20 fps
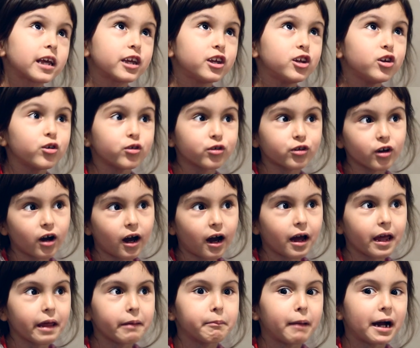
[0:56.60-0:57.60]
like use your
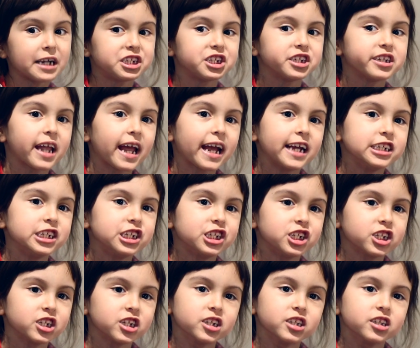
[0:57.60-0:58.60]

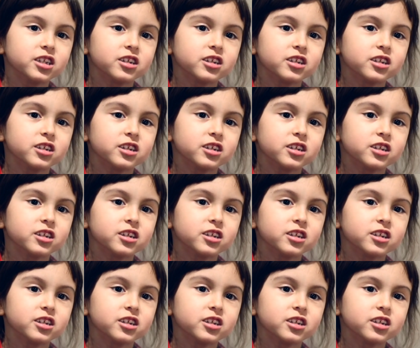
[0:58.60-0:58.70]
imagination.